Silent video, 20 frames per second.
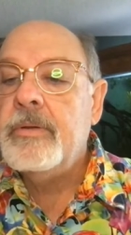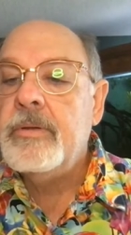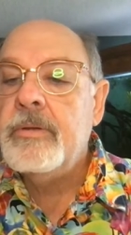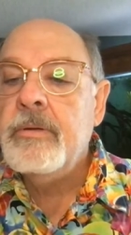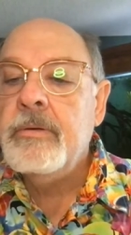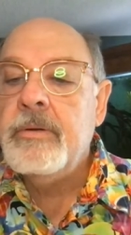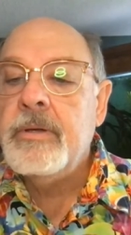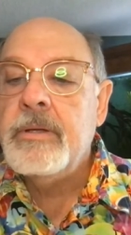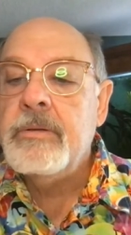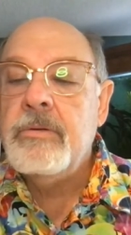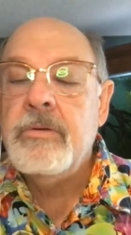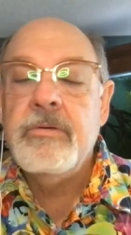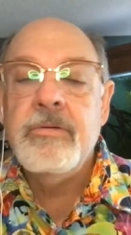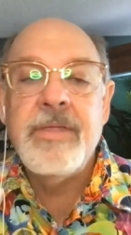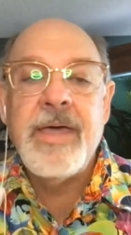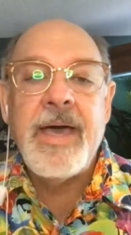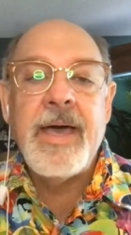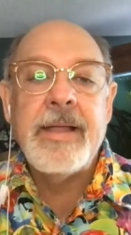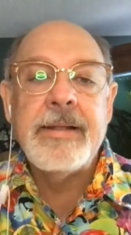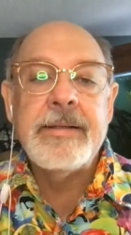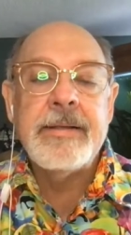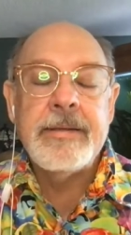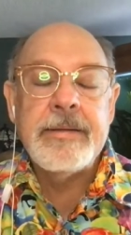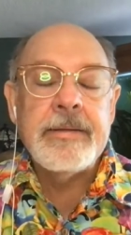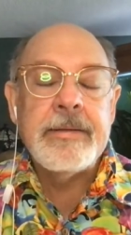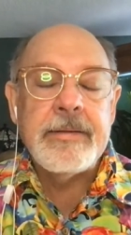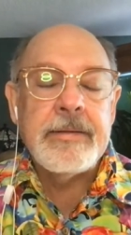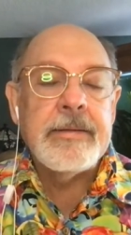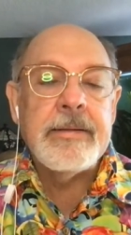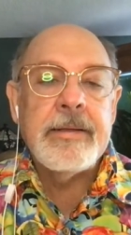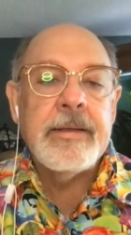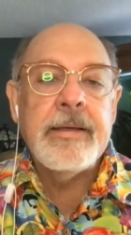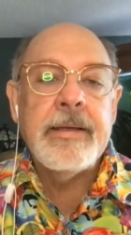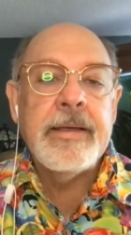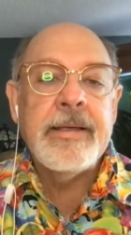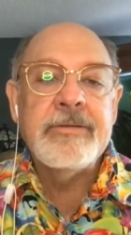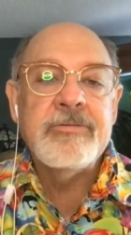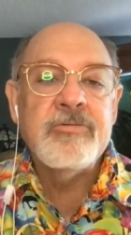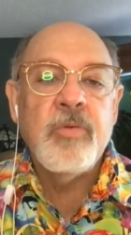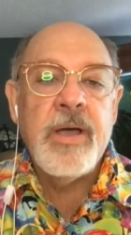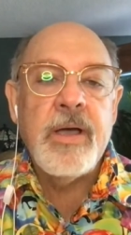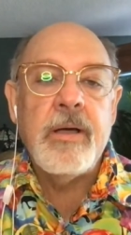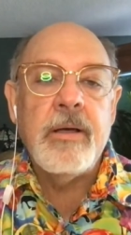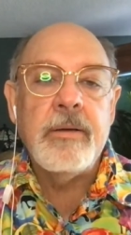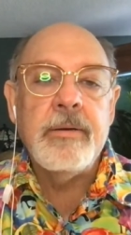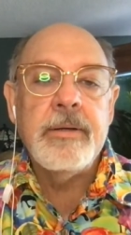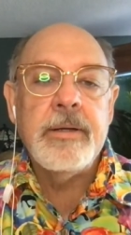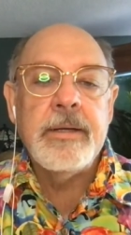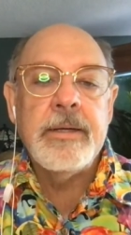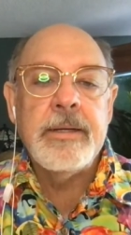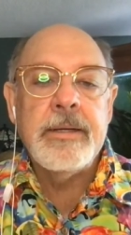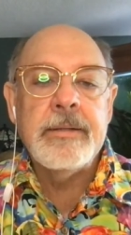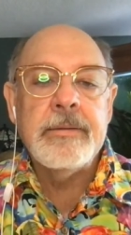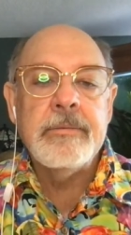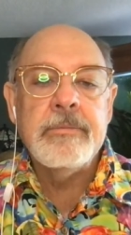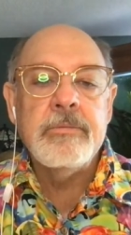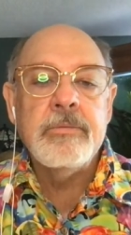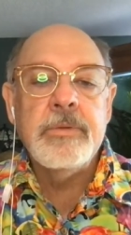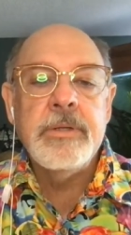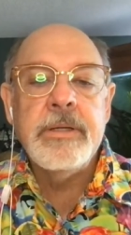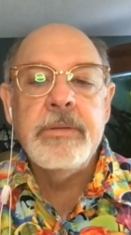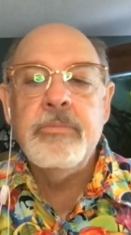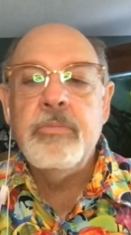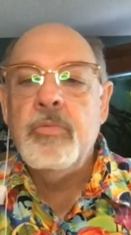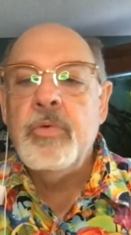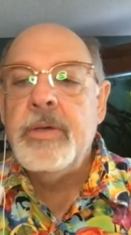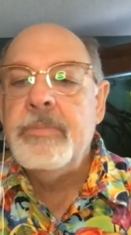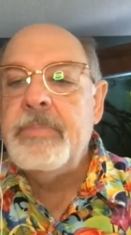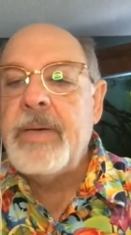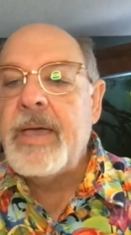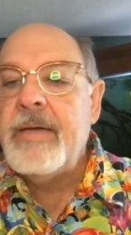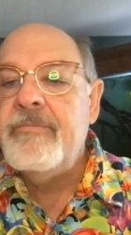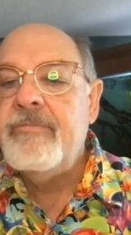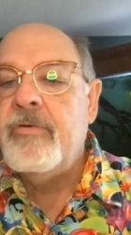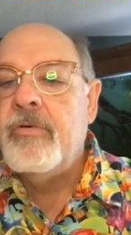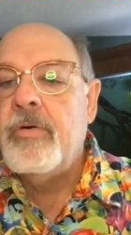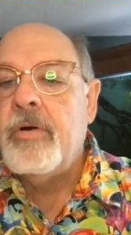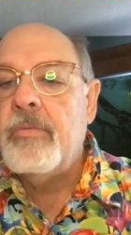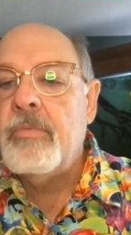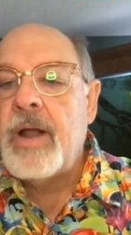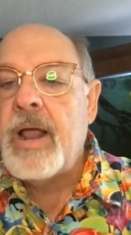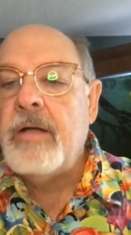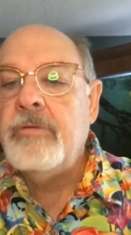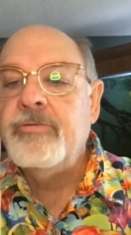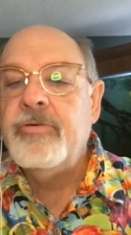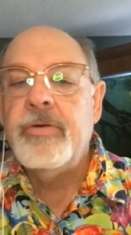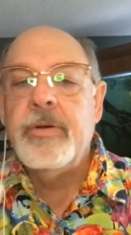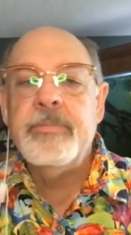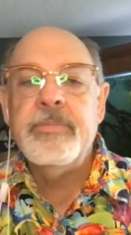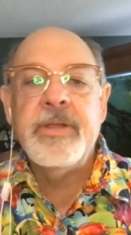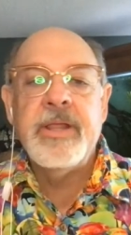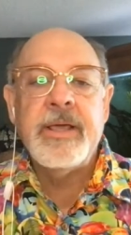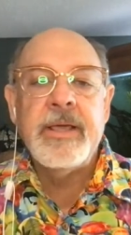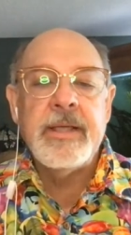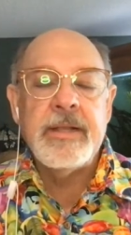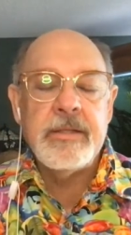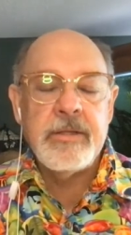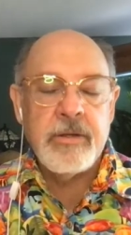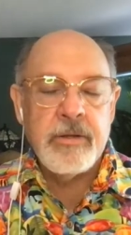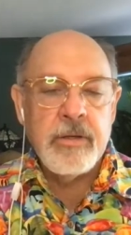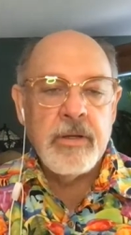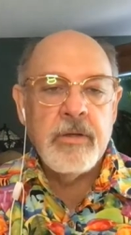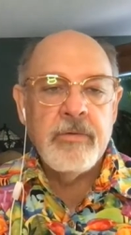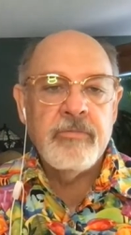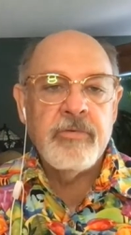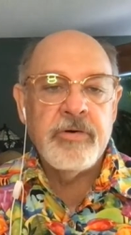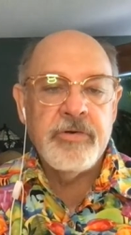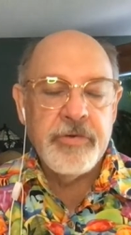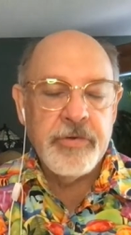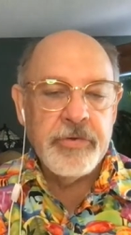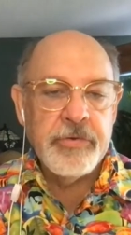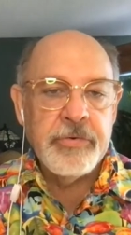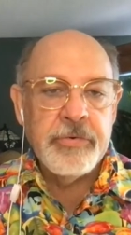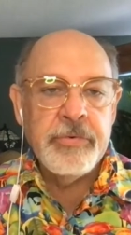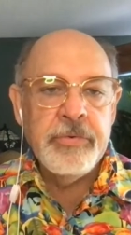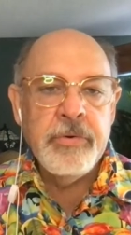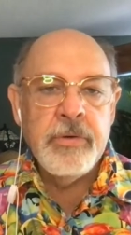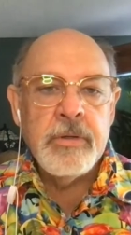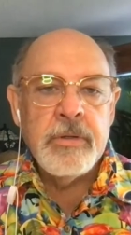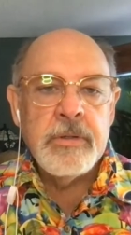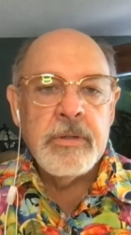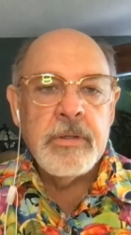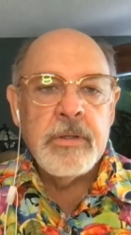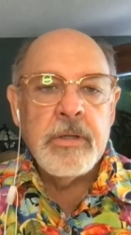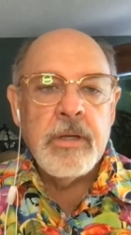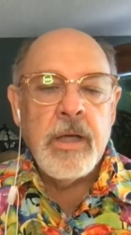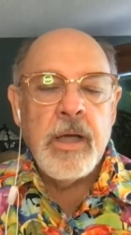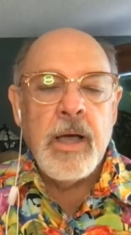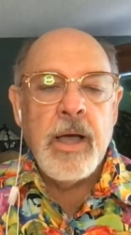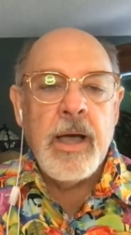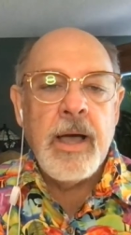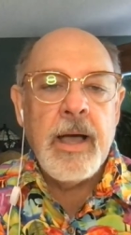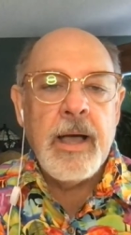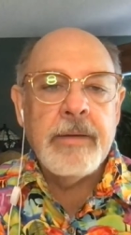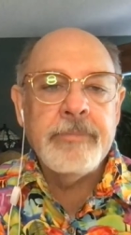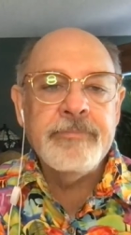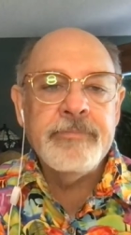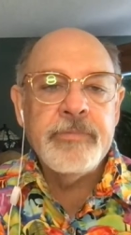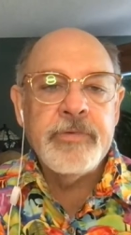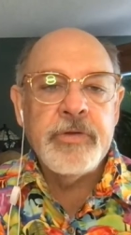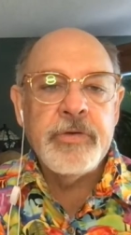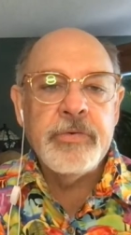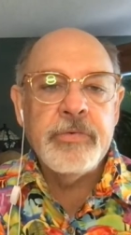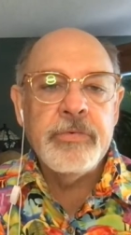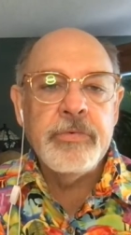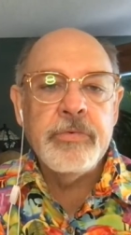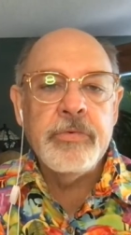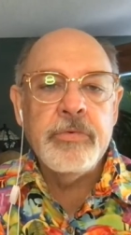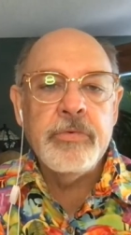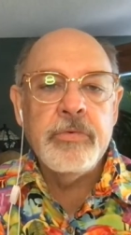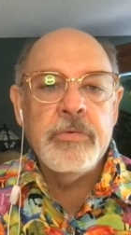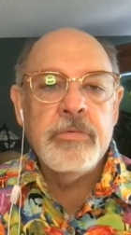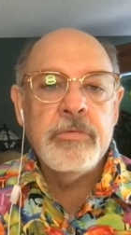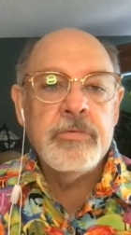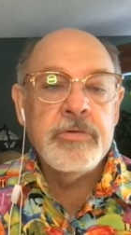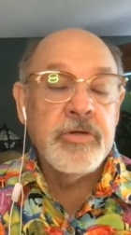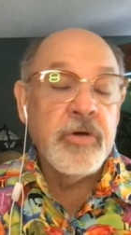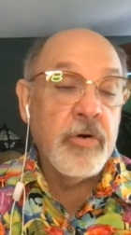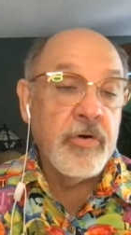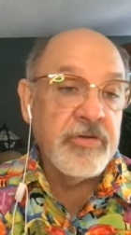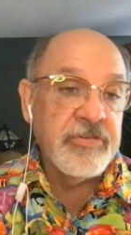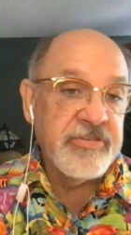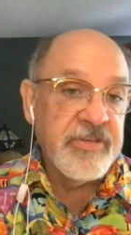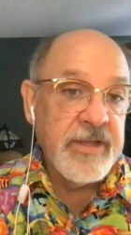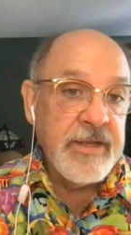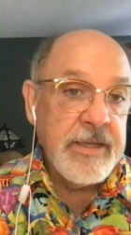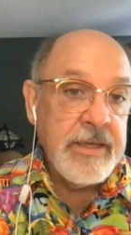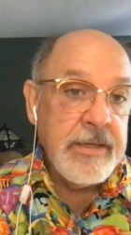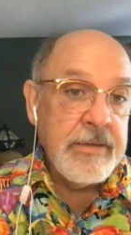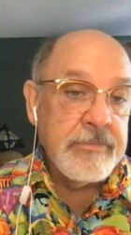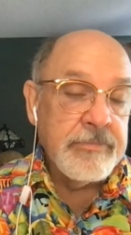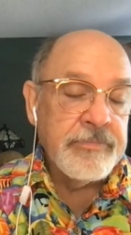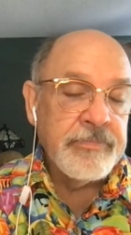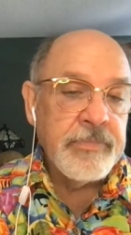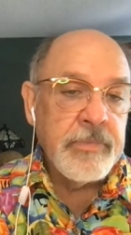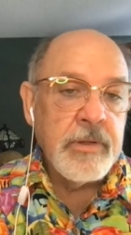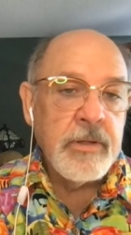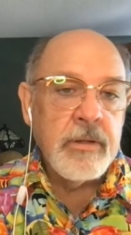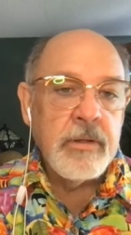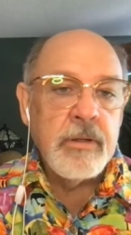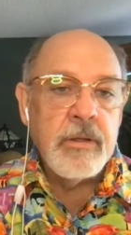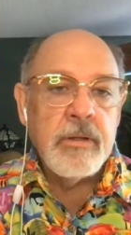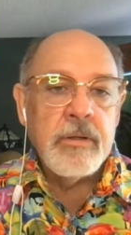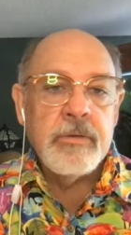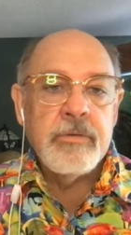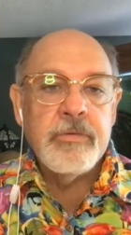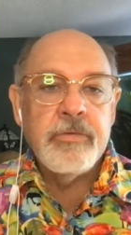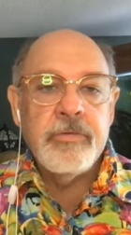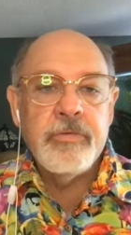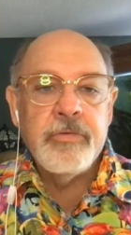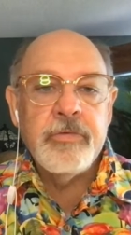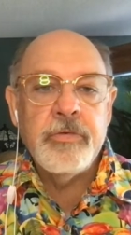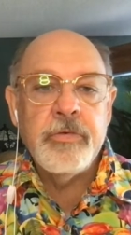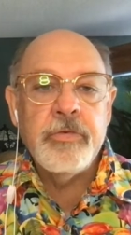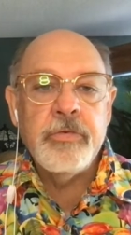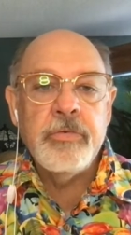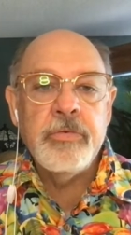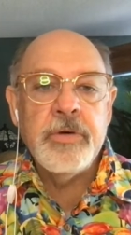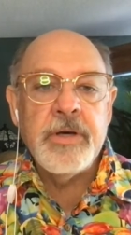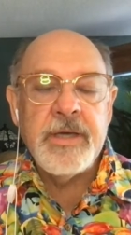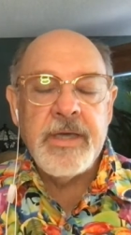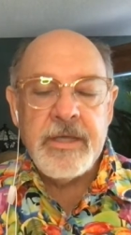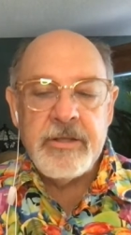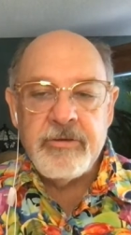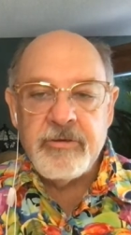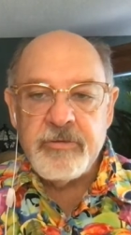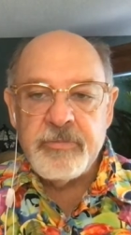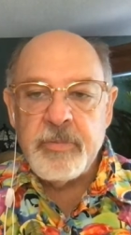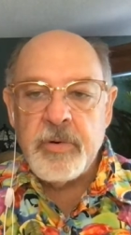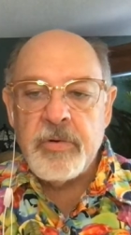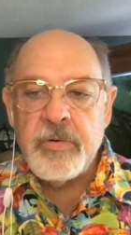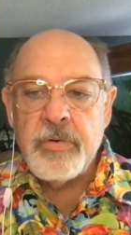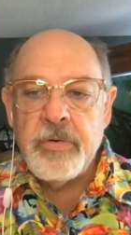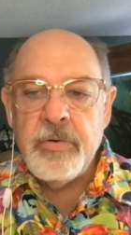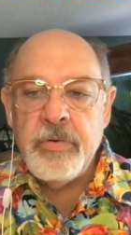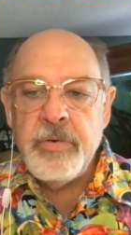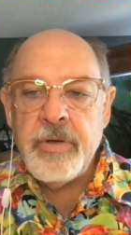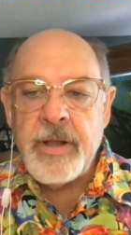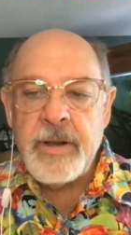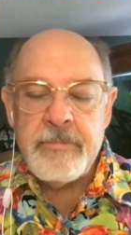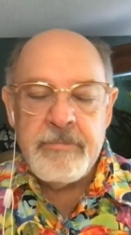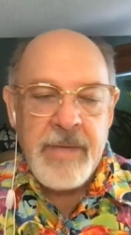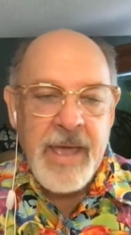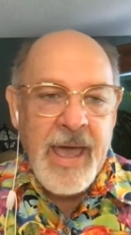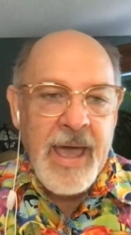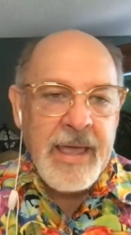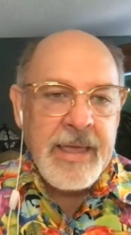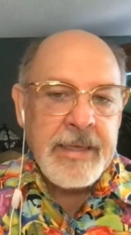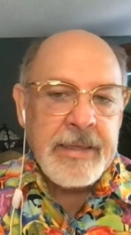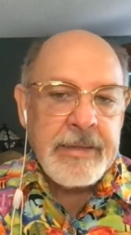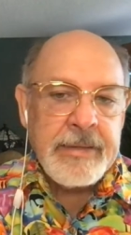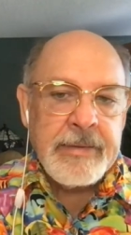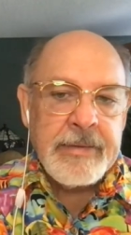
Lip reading: do that as well. We pay for a round trip ticket for two to your city, to Iquitos, Peru, and back.